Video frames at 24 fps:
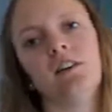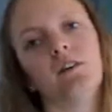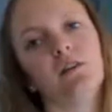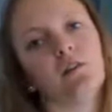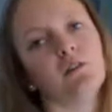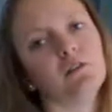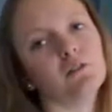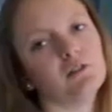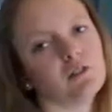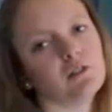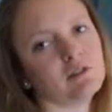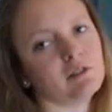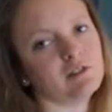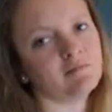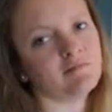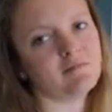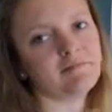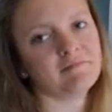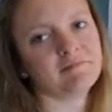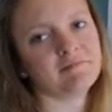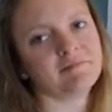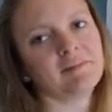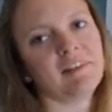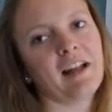or
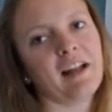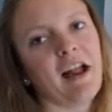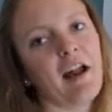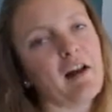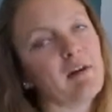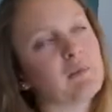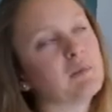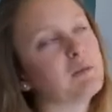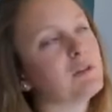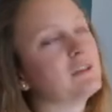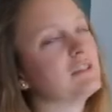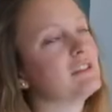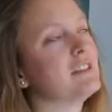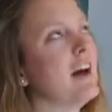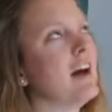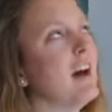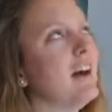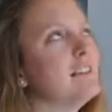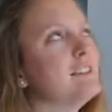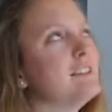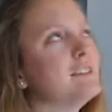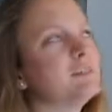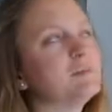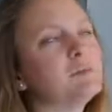Harry Potter
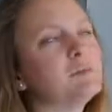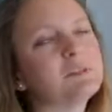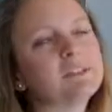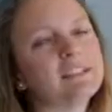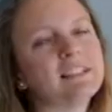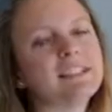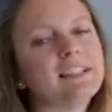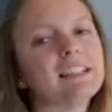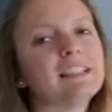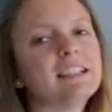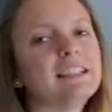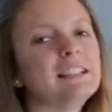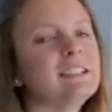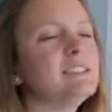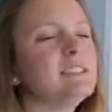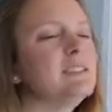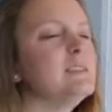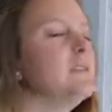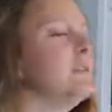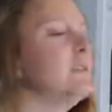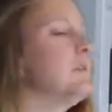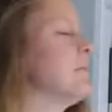items at least.